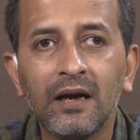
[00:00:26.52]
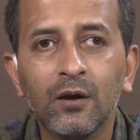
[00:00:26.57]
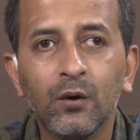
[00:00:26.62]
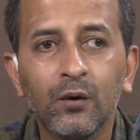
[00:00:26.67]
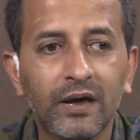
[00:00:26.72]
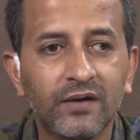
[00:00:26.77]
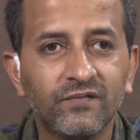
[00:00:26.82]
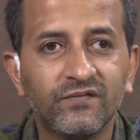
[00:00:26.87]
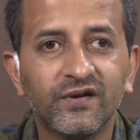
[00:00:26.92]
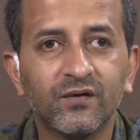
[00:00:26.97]

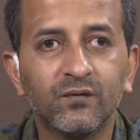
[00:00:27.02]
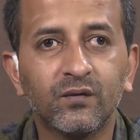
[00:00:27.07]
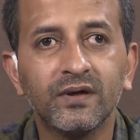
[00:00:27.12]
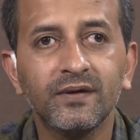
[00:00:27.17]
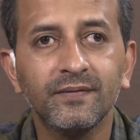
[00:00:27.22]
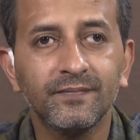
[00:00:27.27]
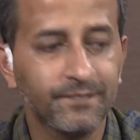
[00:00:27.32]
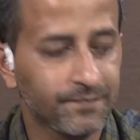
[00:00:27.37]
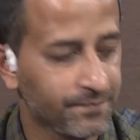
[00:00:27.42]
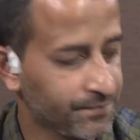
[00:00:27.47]
Hello
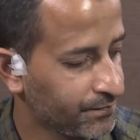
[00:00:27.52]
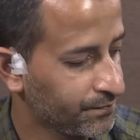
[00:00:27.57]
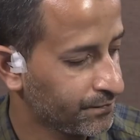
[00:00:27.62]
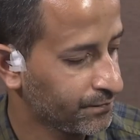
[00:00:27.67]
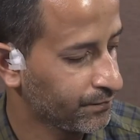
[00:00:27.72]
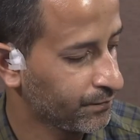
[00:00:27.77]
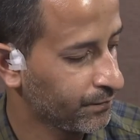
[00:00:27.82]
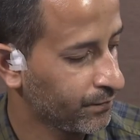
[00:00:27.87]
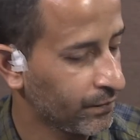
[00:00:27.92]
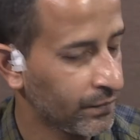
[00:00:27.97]
everyone,
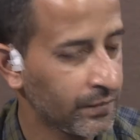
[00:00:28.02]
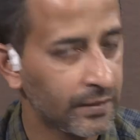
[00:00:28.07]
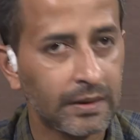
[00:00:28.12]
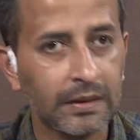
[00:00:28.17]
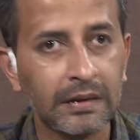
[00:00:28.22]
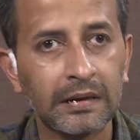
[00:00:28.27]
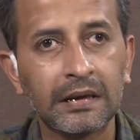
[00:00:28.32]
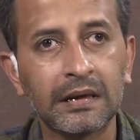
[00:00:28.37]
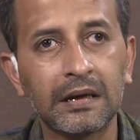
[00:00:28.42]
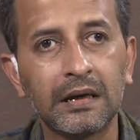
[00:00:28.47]

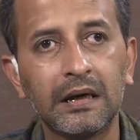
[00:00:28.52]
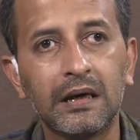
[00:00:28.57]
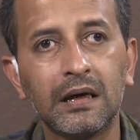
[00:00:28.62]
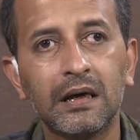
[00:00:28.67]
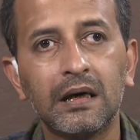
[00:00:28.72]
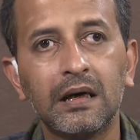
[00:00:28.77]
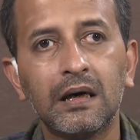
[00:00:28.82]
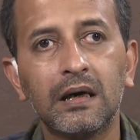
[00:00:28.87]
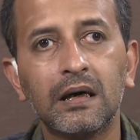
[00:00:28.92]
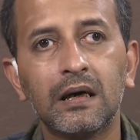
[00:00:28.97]

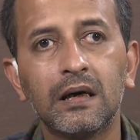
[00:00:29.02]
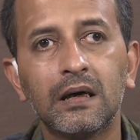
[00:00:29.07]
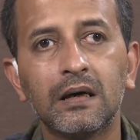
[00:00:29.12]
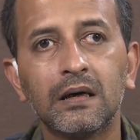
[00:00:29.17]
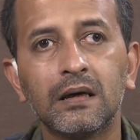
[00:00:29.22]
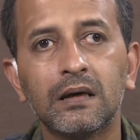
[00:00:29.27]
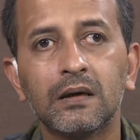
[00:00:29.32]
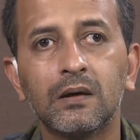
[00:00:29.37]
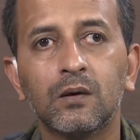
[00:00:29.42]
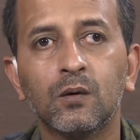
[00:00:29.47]

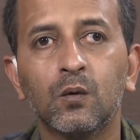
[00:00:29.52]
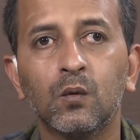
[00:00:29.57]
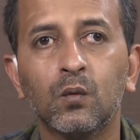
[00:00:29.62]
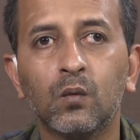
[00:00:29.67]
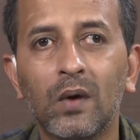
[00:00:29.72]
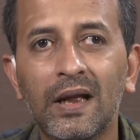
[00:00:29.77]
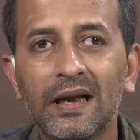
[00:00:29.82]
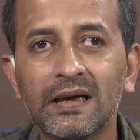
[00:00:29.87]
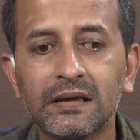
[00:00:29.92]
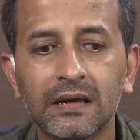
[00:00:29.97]
uh,
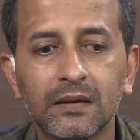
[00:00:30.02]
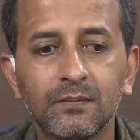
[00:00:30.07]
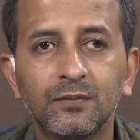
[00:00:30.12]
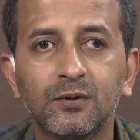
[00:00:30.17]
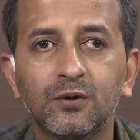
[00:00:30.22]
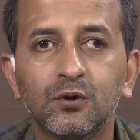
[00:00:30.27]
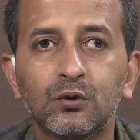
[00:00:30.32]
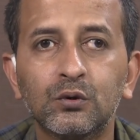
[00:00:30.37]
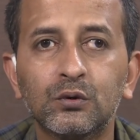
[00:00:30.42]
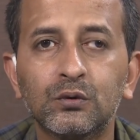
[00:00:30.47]

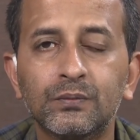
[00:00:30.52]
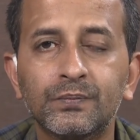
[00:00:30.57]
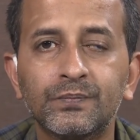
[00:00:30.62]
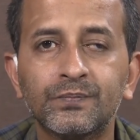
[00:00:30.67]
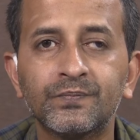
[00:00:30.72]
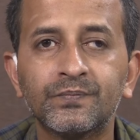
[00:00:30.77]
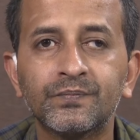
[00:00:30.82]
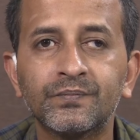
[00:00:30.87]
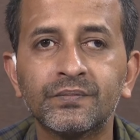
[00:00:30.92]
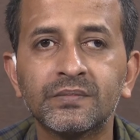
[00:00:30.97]
welcome to
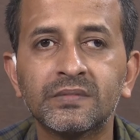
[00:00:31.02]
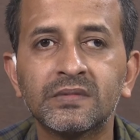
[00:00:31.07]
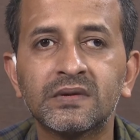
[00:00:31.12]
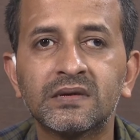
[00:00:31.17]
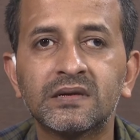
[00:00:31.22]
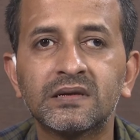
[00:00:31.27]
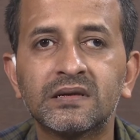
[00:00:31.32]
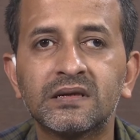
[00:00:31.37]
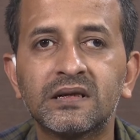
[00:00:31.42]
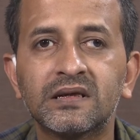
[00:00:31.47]

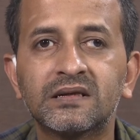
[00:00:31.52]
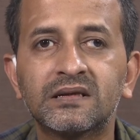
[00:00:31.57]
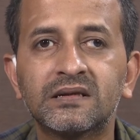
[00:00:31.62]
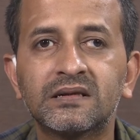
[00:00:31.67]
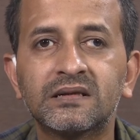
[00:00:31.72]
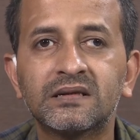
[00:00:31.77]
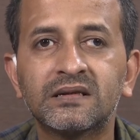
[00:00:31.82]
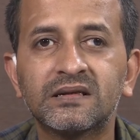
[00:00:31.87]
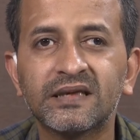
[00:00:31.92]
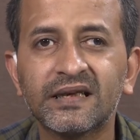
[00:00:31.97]
the
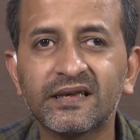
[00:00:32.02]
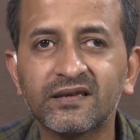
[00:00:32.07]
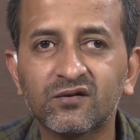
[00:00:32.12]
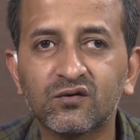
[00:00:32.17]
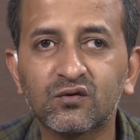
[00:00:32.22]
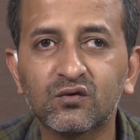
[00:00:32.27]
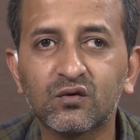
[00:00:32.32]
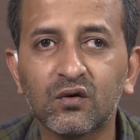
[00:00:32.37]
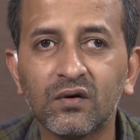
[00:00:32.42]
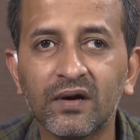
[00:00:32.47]

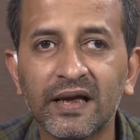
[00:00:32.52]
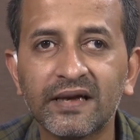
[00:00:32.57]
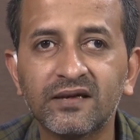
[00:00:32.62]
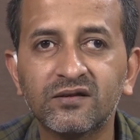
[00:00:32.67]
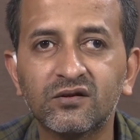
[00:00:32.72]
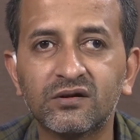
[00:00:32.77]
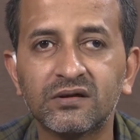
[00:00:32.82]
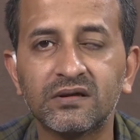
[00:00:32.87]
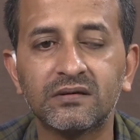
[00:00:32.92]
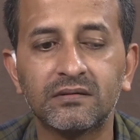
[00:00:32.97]
sixth
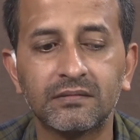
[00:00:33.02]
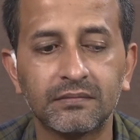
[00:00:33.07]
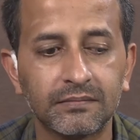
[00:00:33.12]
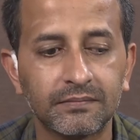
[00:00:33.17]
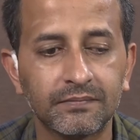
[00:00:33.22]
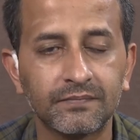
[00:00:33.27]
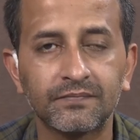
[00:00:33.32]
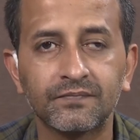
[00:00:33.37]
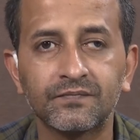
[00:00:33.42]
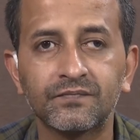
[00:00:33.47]
lecture
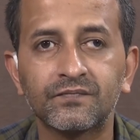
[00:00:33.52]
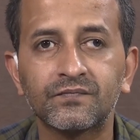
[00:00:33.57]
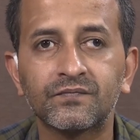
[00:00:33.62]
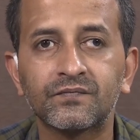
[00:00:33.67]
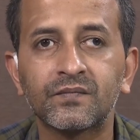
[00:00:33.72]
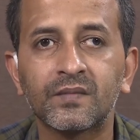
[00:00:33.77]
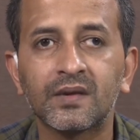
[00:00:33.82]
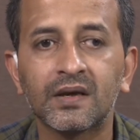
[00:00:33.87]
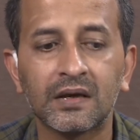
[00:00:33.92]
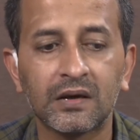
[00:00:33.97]

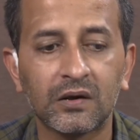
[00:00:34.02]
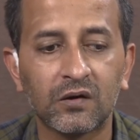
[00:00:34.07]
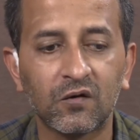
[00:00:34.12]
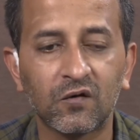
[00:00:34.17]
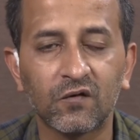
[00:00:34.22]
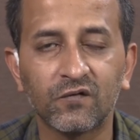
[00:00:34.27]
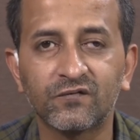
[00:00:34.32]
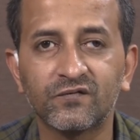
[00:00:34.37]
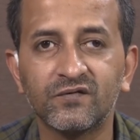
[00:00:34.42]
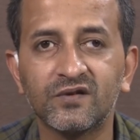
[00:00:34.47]

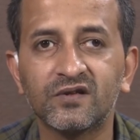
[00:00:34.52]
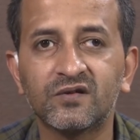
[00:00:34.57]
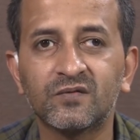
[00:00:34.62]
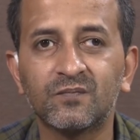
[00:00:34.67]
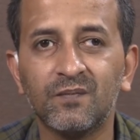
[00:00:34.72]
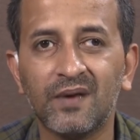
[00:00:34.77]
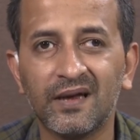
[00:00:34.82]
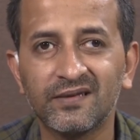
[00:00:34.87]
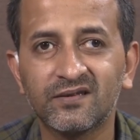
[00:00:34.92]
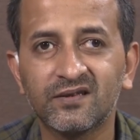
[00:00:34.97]
of
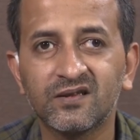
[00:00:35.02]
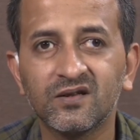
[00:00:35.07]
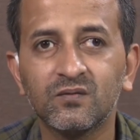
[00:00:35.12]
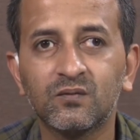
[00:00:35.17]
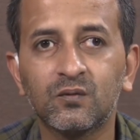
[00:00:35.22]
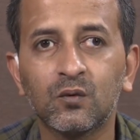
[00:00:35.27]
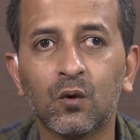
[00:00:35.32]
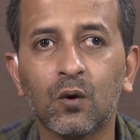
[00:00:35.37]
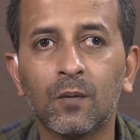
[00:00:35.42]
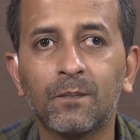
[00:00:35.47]
this
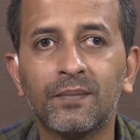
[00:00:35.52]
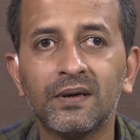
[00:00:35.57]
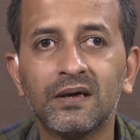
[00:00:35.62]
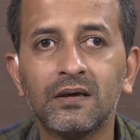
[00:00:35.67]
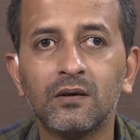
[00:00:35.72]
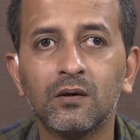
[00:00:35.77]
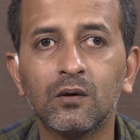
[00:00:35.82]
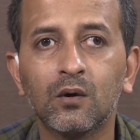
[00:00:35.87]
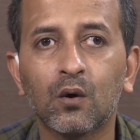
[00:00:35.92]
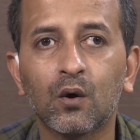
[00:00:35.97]
massive
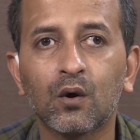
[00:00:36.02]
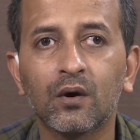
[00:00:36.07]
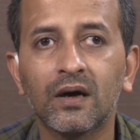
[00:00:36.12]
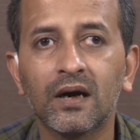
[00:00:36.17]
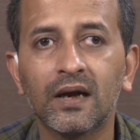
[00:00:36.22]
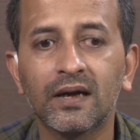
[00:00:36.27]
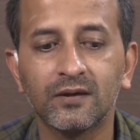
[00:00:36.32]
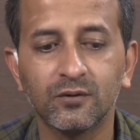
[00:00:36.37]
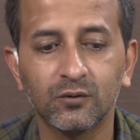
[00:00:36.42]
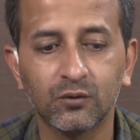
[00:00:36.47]
open
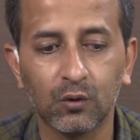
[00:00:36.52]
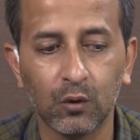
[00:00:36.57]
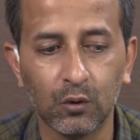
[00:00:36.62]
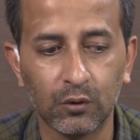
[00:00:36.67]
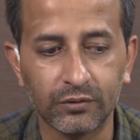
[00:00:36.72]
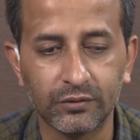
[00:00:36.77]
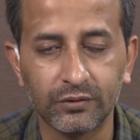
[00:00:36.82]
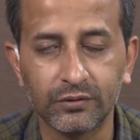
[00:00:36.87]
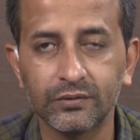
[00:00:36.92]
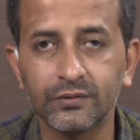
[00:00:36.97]
online
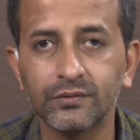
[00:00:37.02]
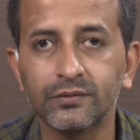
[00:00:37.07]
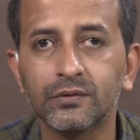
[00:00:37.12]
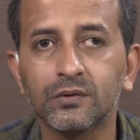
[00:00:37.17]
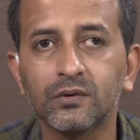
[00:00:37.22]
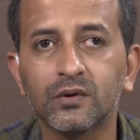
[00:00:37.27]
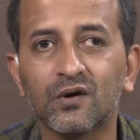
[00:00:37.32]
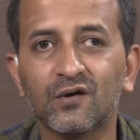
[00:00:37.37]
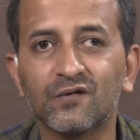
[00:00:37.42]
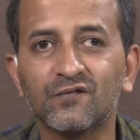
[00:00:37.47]
course
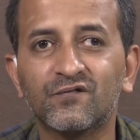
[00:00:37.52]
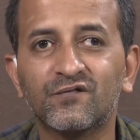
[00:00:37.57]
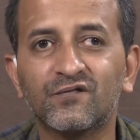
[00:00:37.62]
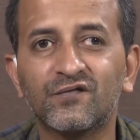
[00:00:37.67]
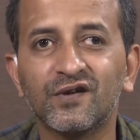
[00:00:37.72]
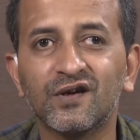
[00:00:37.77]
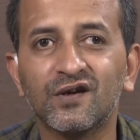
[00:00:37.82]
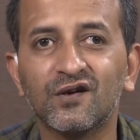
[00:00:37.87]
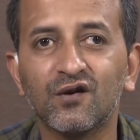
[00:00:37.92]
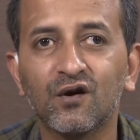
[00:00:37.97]
on
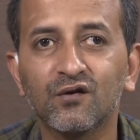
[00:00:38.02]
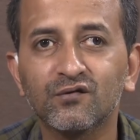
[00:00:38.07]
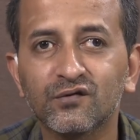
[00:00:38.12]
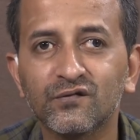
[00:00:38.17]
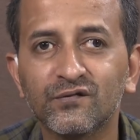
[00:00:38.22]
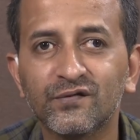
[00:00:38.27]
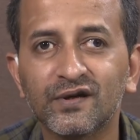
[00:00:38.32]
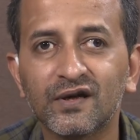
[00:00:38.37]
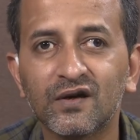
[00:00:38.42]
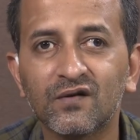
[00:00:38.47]

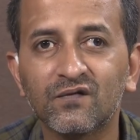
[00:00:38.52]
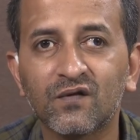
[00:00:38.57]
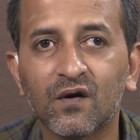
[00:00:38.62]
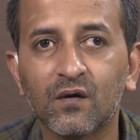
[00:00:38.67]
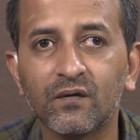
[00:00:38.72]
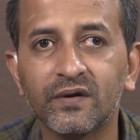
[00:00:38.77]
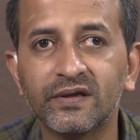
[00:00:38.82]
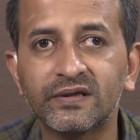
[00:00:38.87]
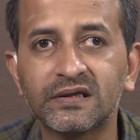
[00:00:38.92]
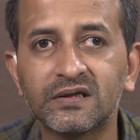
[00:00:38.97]
philosophical
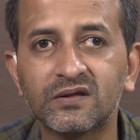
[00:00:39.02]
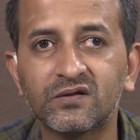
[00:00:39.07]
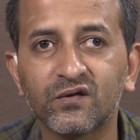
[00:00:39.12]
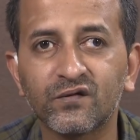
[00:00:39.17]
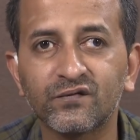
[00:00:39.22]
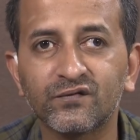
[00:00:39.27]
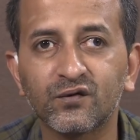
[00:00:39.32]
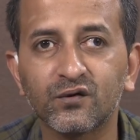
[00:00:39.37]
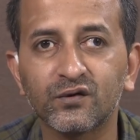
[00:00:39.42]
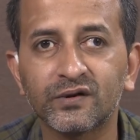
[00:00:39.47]

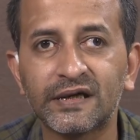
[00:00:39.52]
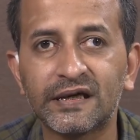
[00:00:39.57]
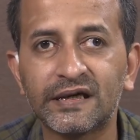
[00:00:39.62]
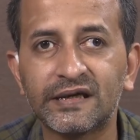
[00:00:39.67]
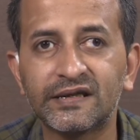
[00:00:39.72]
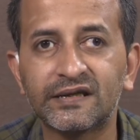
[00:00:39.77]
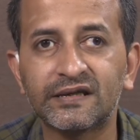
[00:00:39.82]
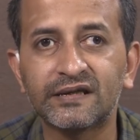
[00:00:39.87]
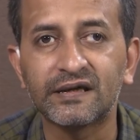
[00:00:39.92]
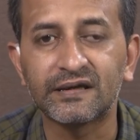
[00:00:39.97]
foundations of social
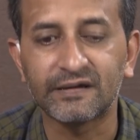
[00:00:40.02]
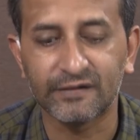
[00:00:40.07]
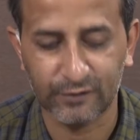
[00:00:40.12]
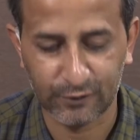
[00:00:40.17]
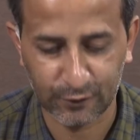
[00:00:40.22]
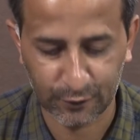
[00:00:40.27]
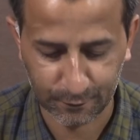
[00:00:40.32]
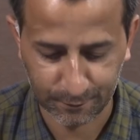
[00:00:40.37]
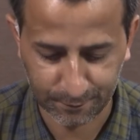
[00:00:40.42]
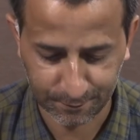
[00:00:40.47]

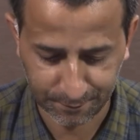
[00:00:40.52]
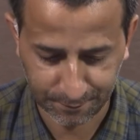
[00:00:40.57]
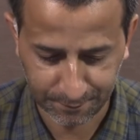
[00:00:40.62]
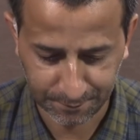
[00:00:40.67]
research.